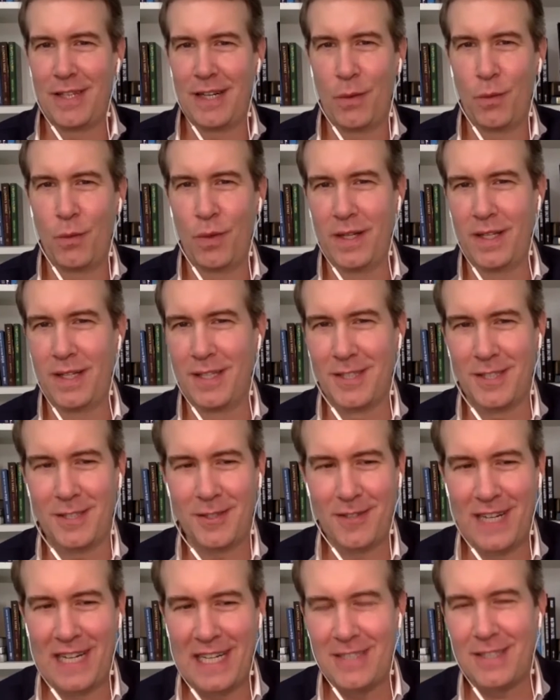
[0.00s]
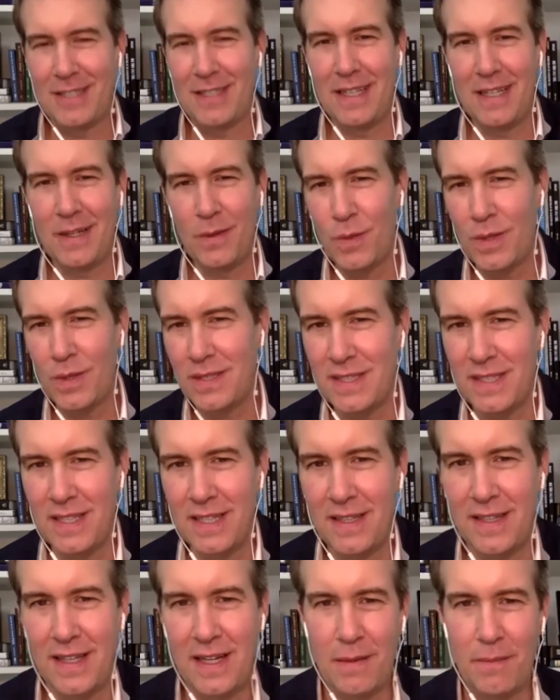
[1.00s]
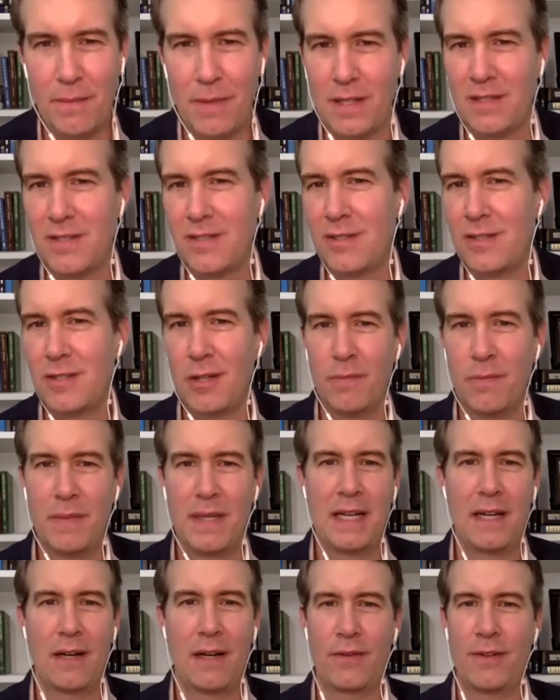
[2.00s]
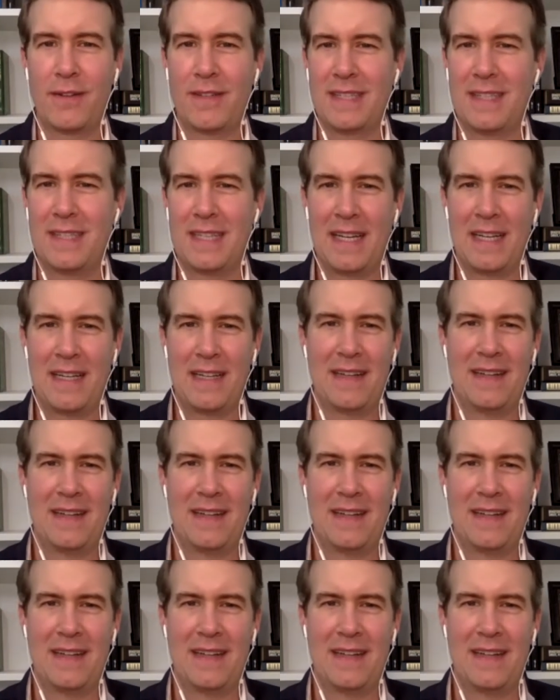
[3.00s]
I wanted to scratch. And we're seeing that amongst so many out there today.